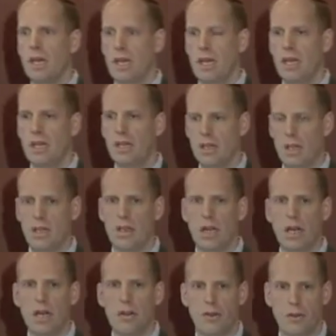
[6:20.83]
in the
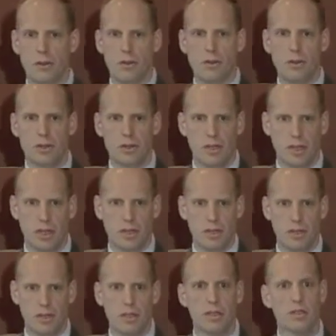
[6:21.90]
other jurisdiction.